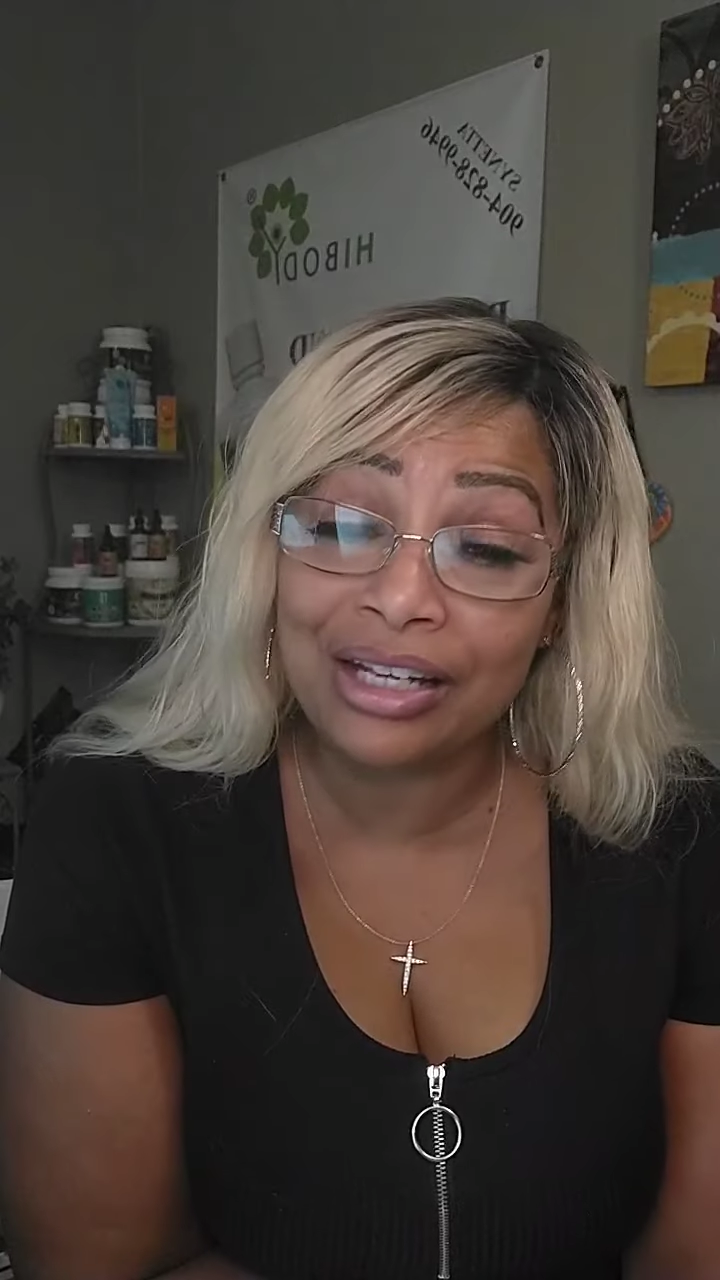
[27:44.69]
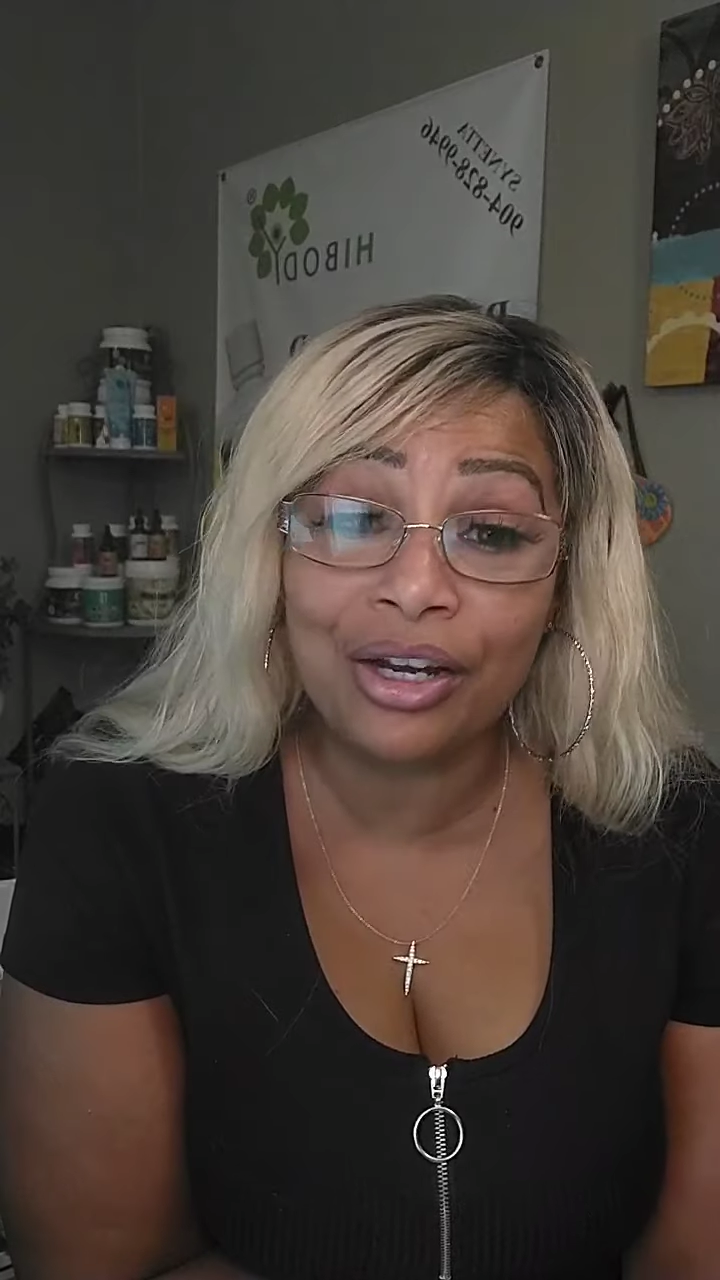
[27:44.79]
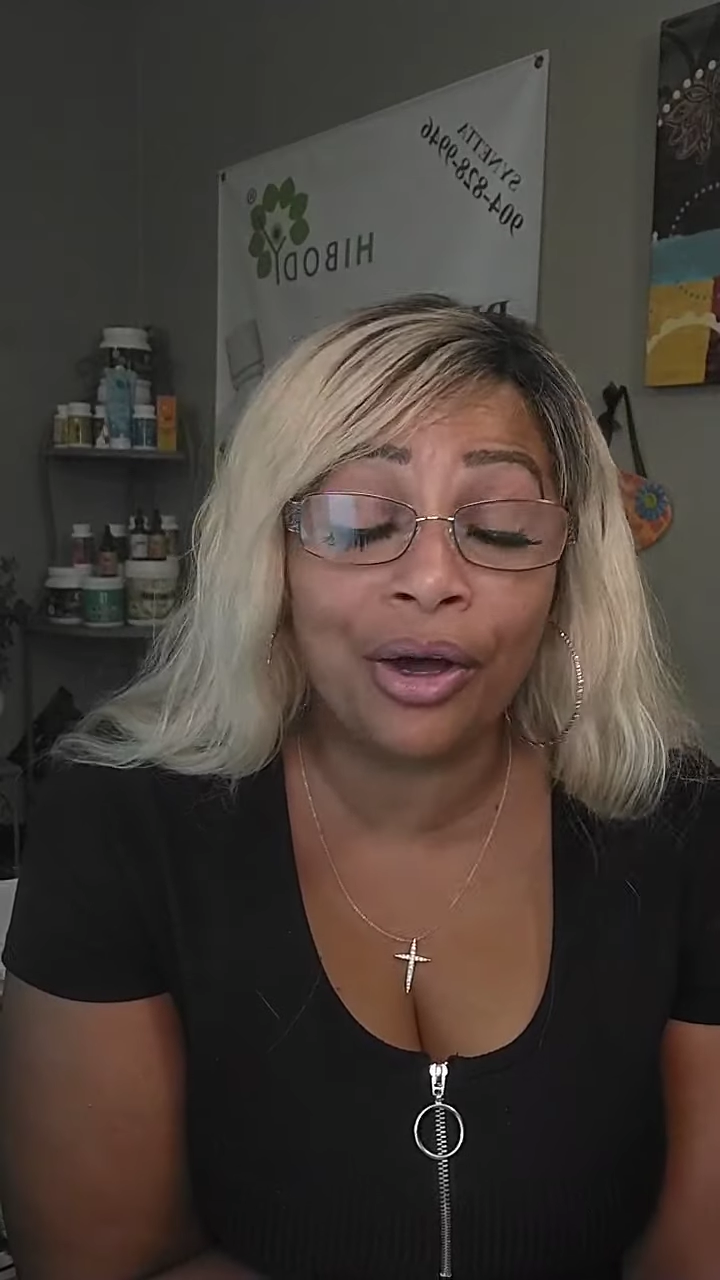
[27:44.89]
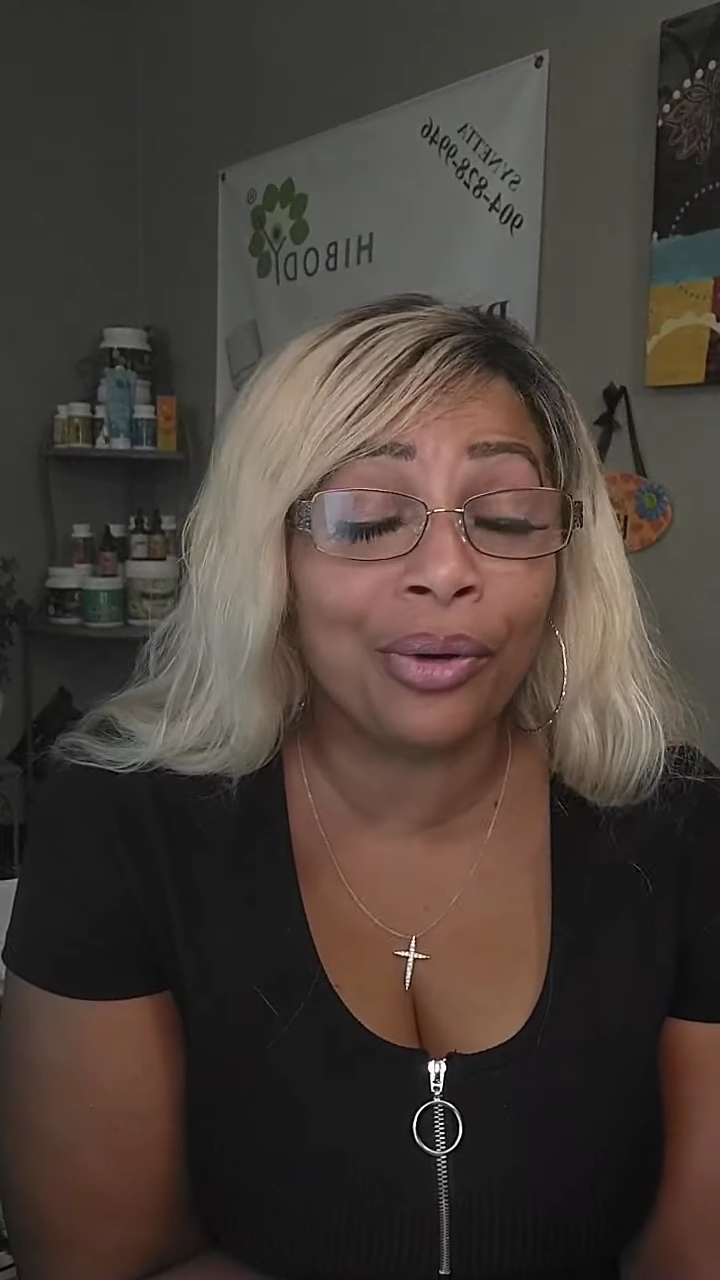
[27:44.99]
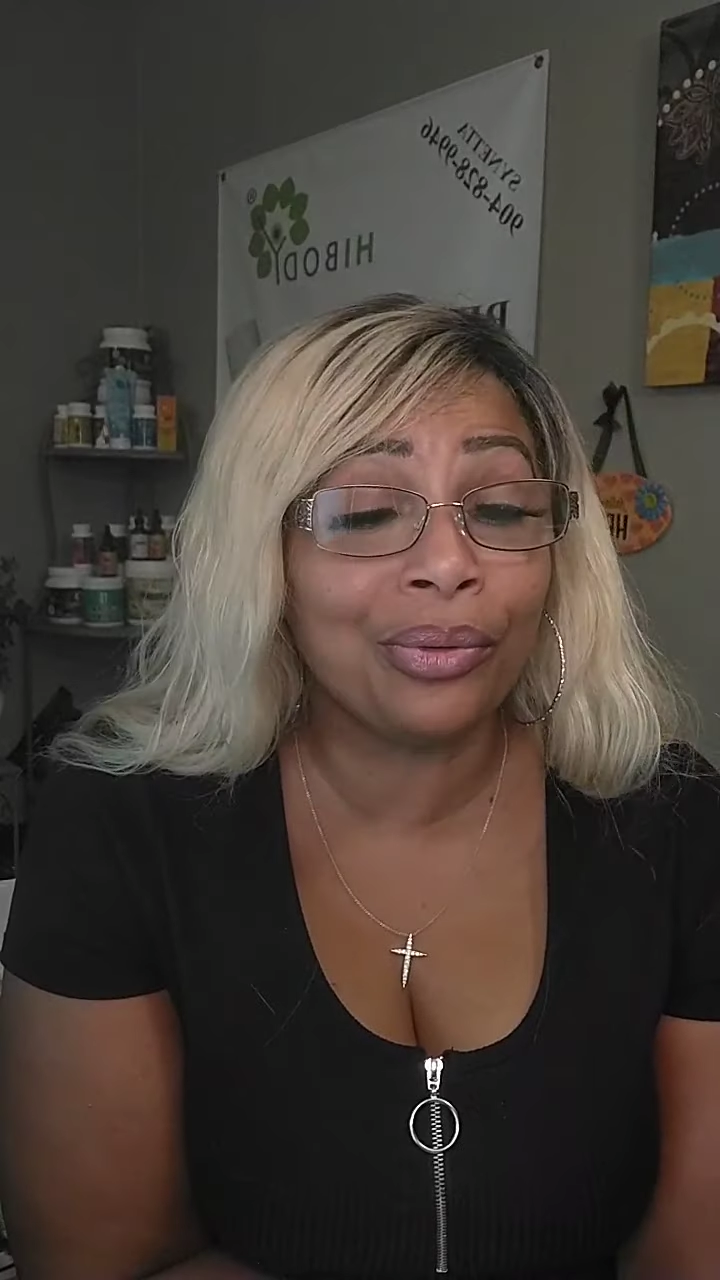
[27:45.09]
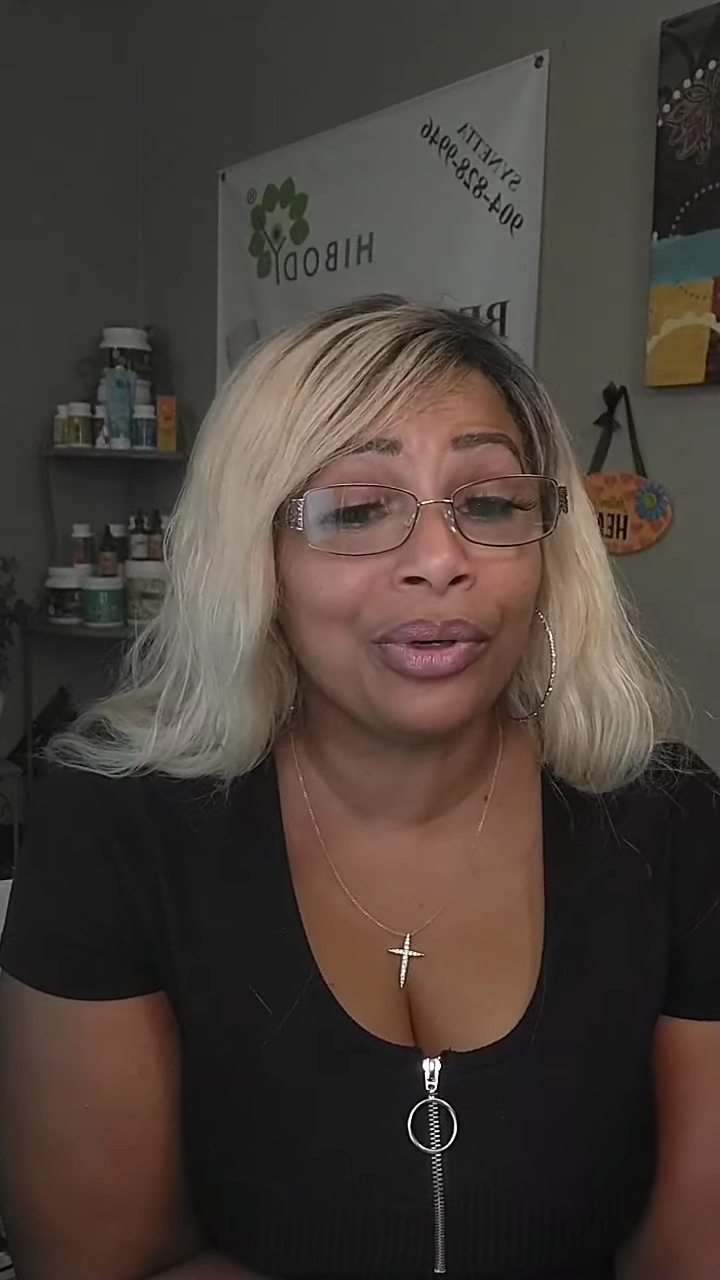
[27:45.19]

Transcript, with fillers: no.